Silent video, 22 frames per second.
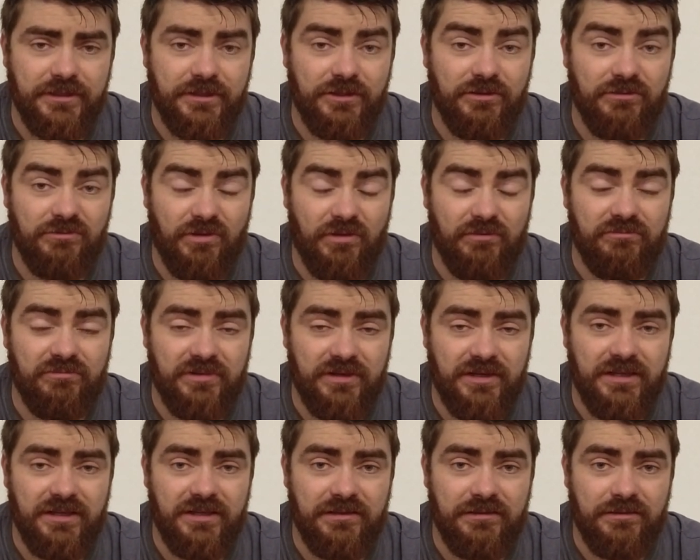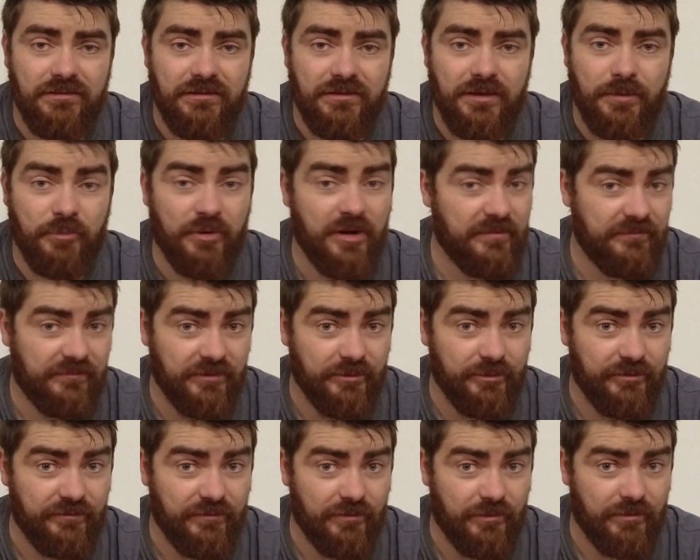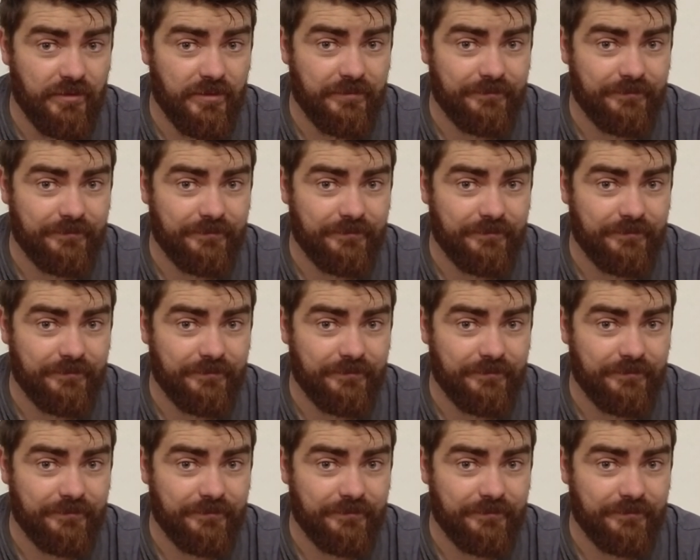and you don't need a prep fluid for